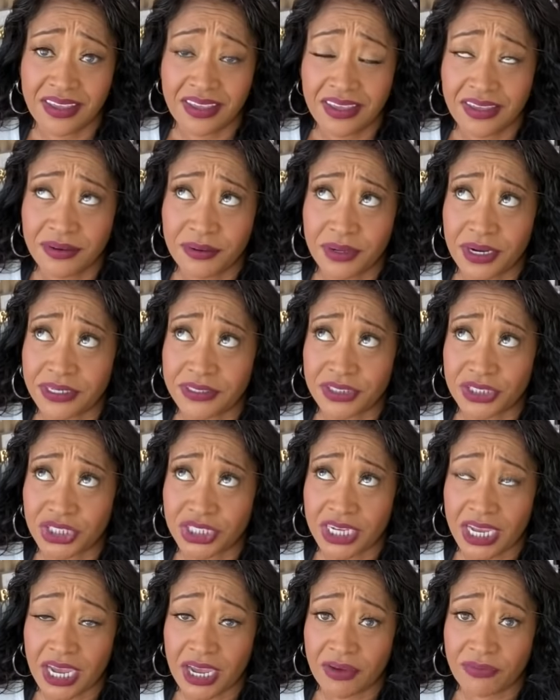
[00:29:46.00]
what else did
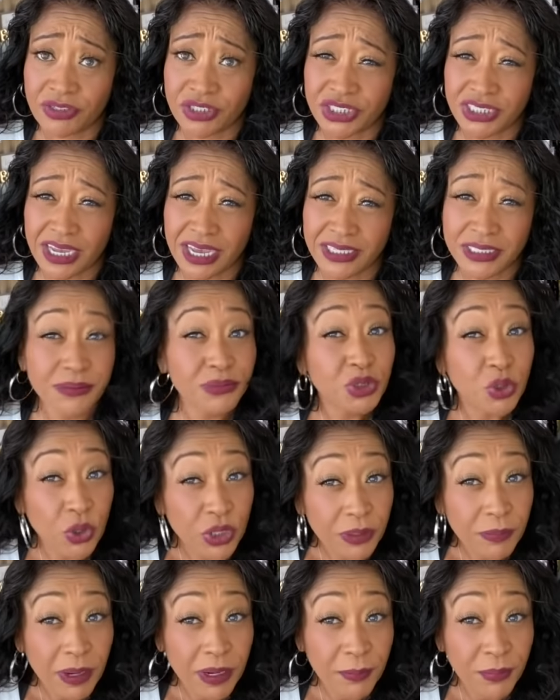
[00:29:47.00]
she have? She had some
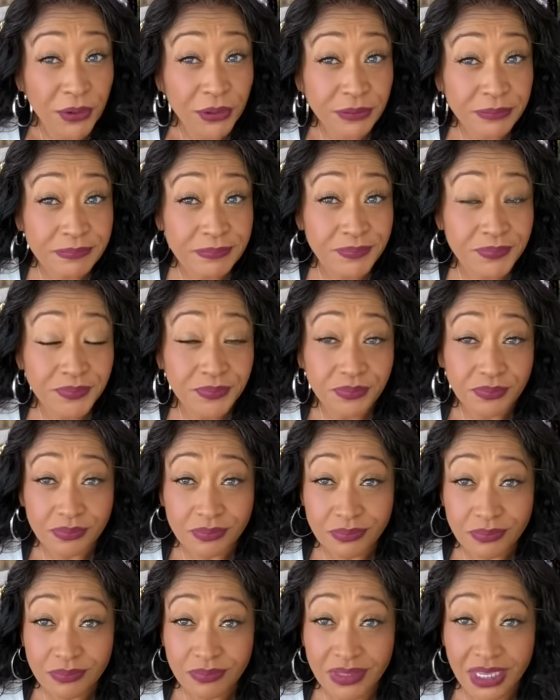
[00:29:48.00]
toilet paper
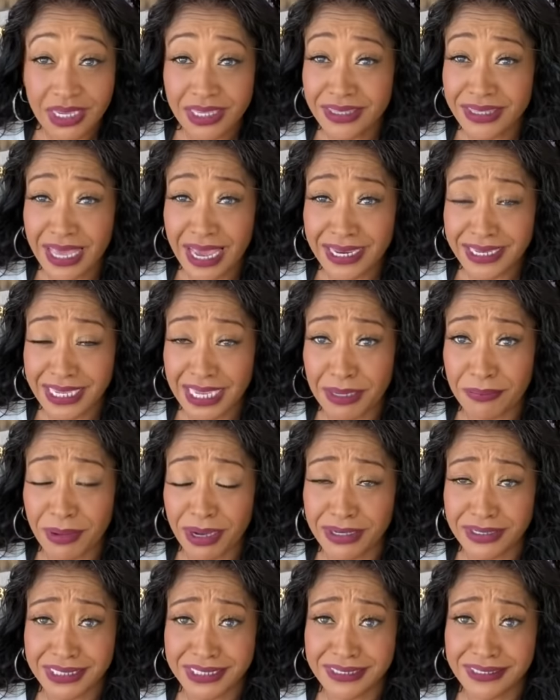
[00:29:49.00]
and that came
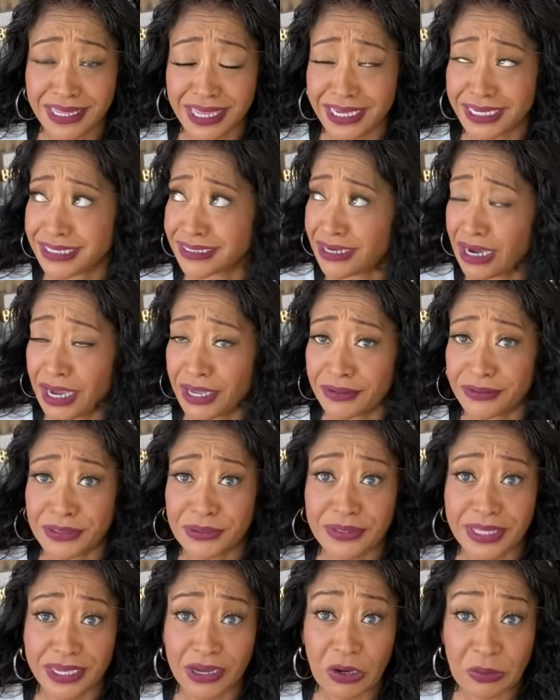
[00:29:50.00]
out to like, I don't
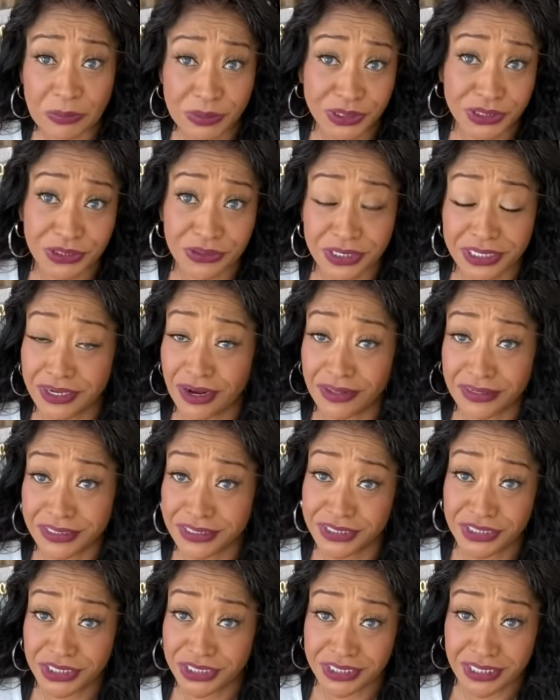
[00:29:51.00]
know, like almost $30
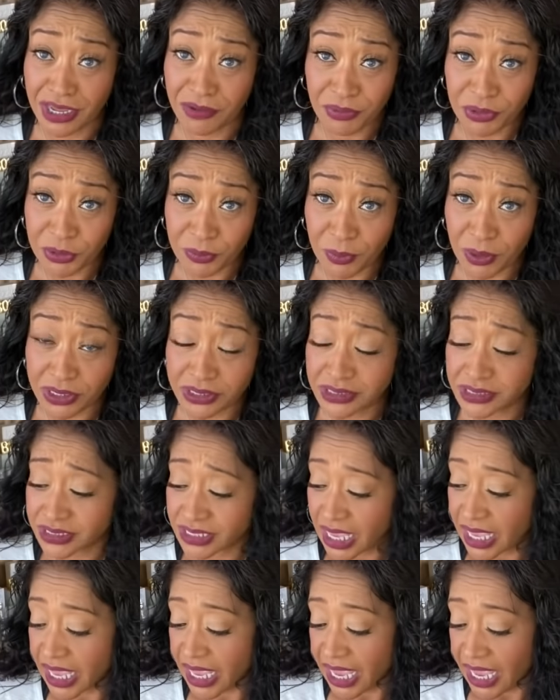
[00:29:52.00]
because she didn't have
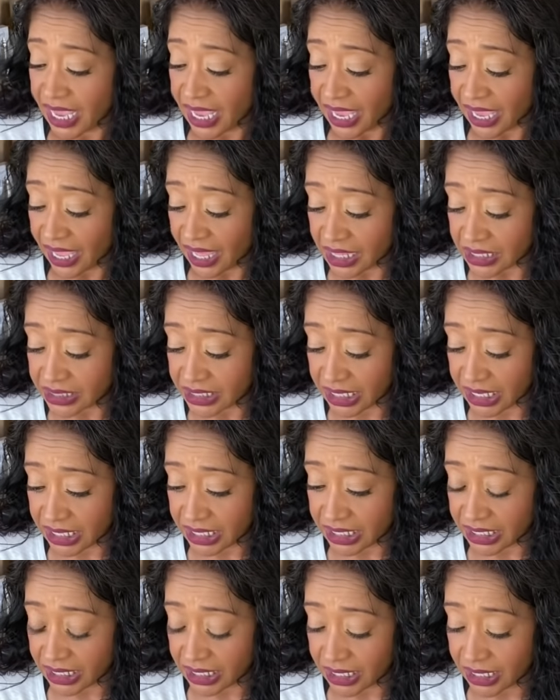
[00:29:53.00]
coupons. And
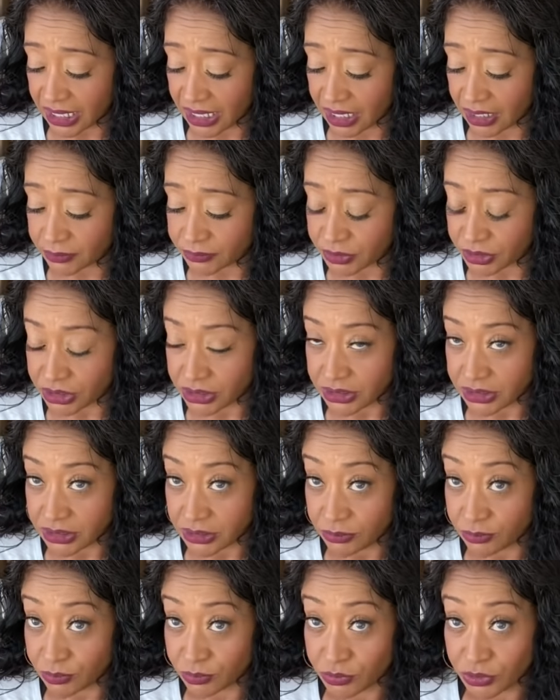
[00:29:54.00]
then um,
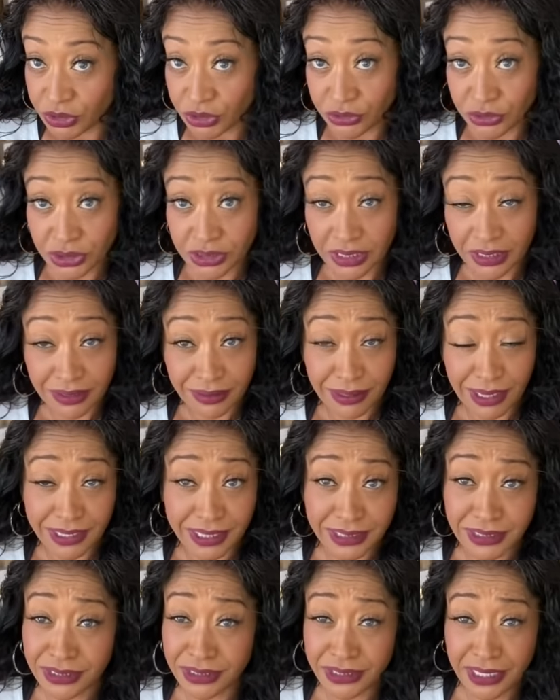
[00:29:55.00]
she used, I
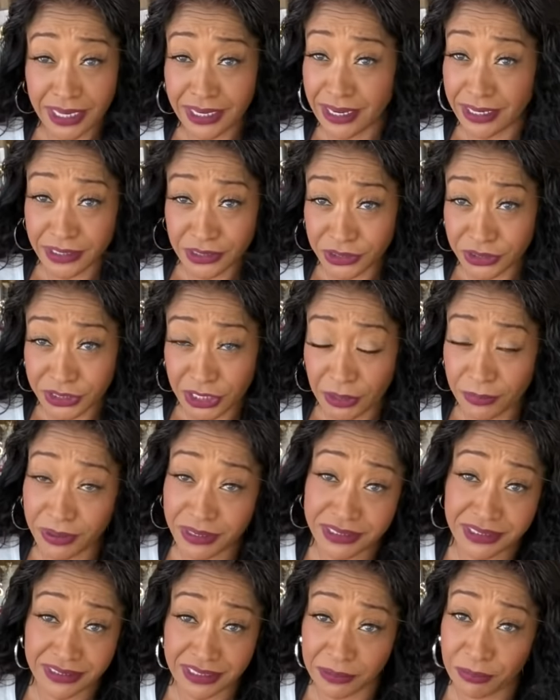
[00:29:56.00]
guess she had extra care
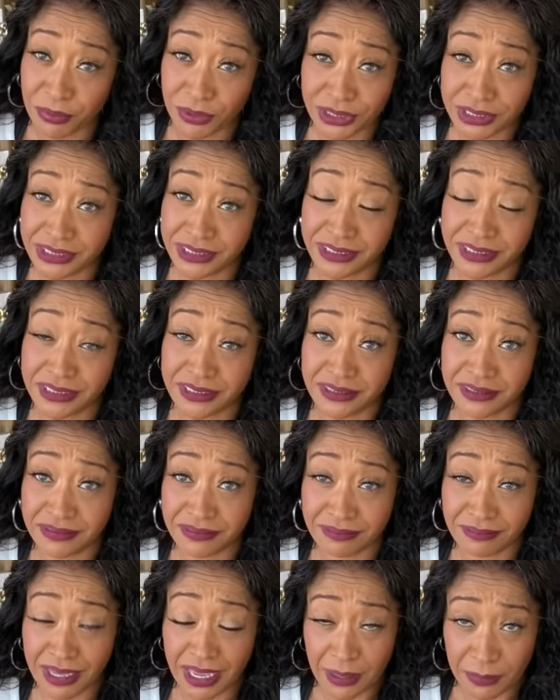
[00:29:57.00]
bucks and they printed
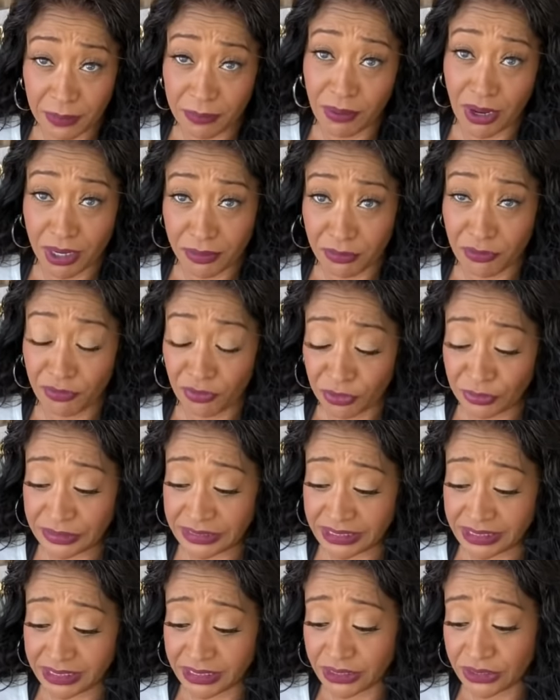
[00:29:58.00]
at the bottom of her
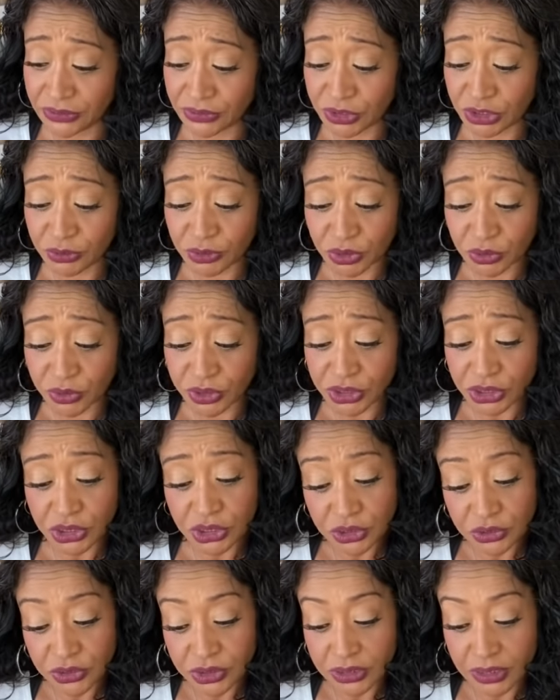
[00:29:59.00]
receipt. So she was going to
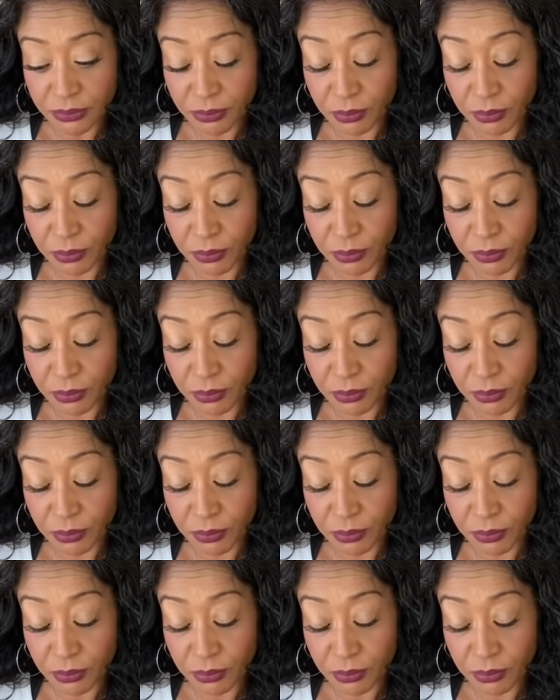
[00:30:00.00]
use the